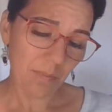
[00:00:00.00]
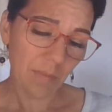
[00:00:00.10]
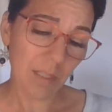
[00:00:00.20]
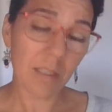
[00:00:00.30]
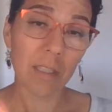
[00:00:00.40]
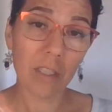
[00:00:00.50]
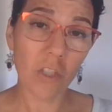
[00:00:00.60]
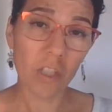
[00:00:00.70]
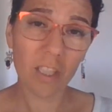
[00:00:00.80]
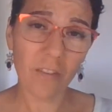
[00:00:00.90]
this is
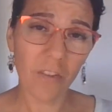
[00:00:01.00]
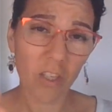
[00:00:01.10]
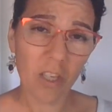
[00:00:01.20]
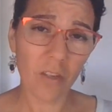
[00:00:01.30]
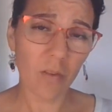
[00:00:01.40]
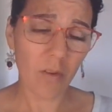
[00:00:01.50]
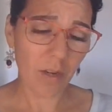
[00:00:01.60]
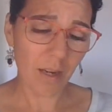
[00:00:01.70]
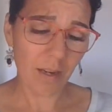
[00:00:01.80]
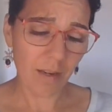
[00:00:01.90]
just for you,
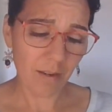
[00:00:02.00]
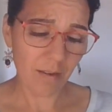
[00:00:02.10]
okay?